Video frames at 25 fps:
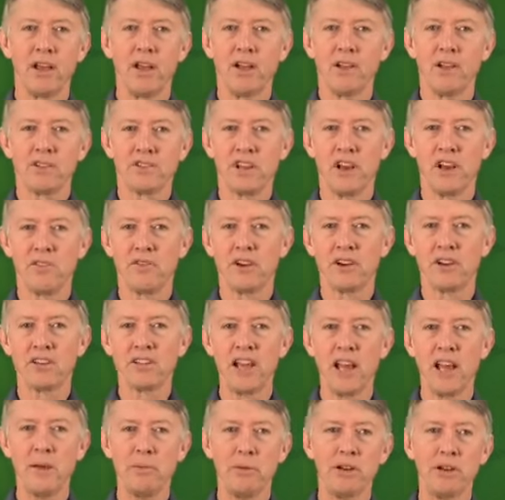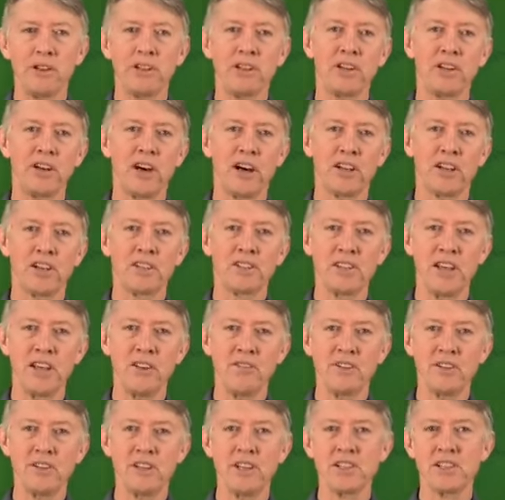So, for example, in the
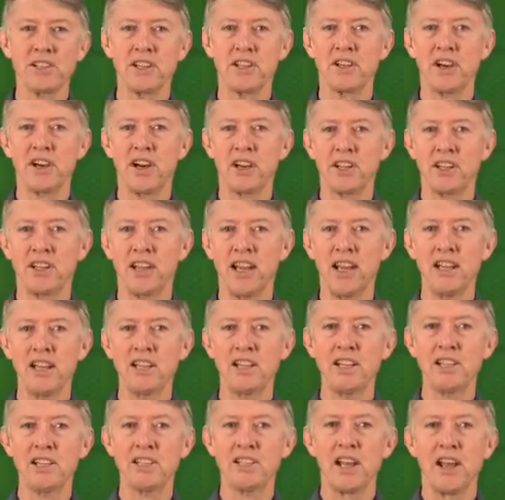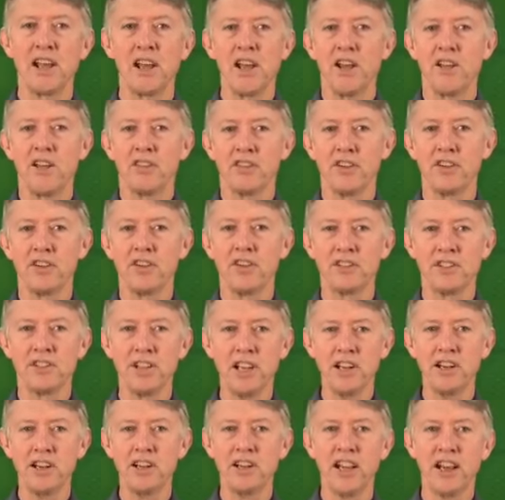1970s and 1980s, the New
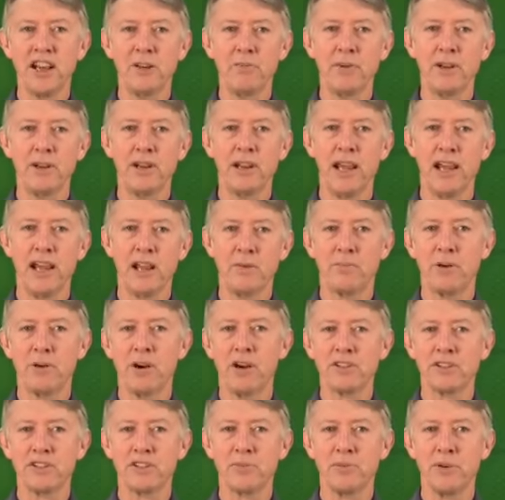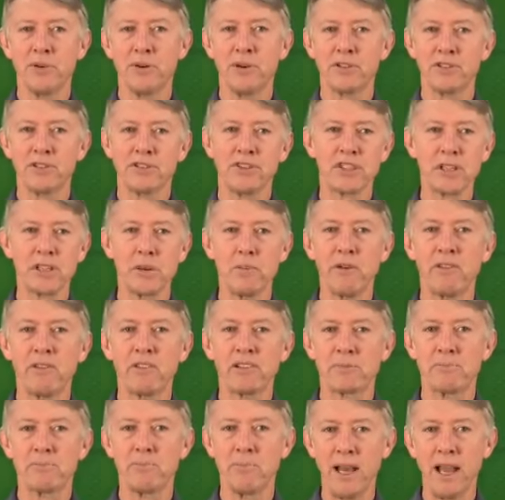Zealand government had price supports on some of
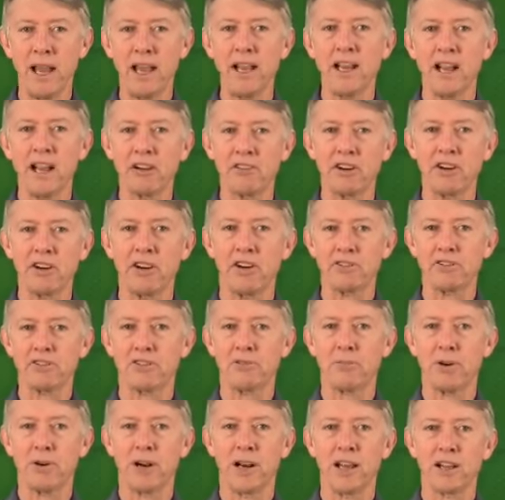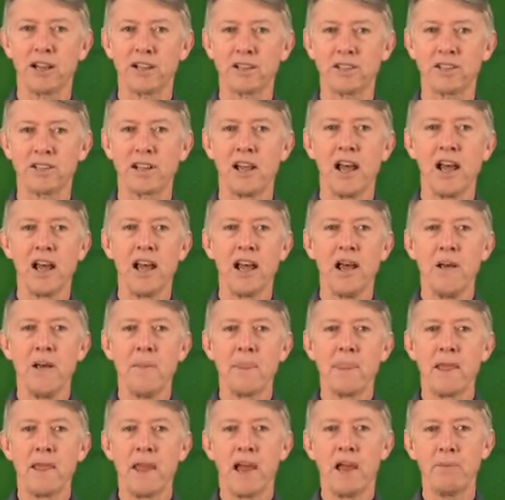its main agricultural products.
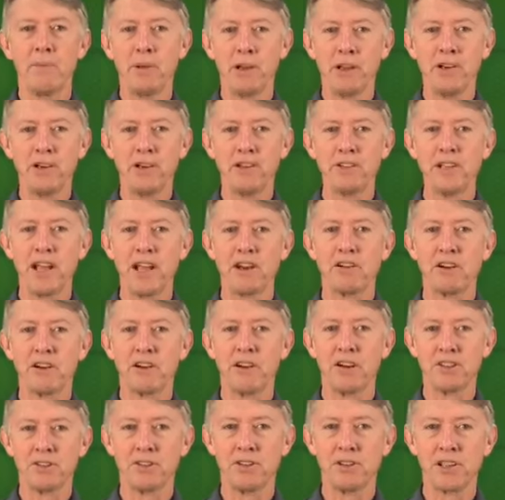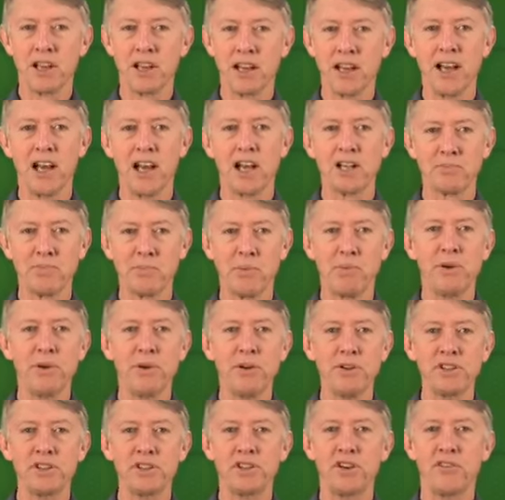And because agriculture is a large
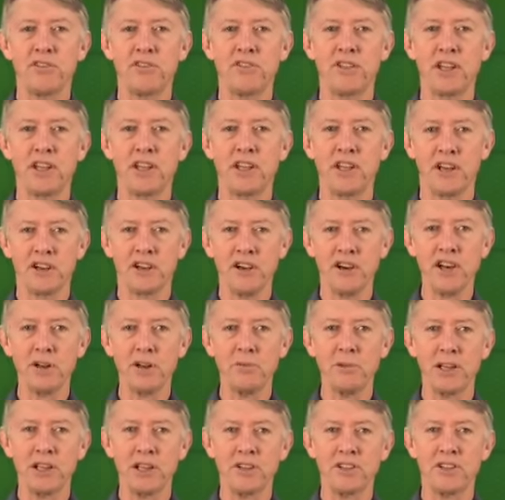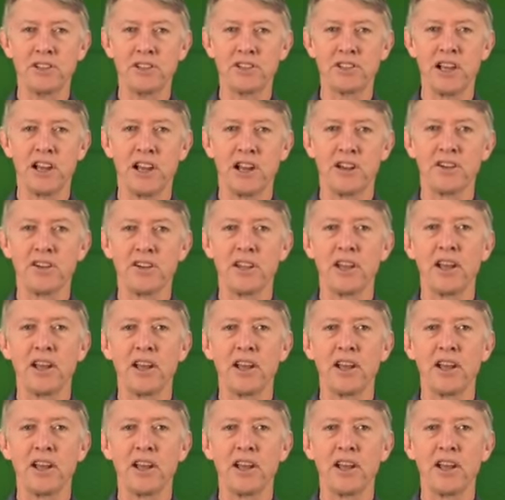proportion of the economy in New Zealand,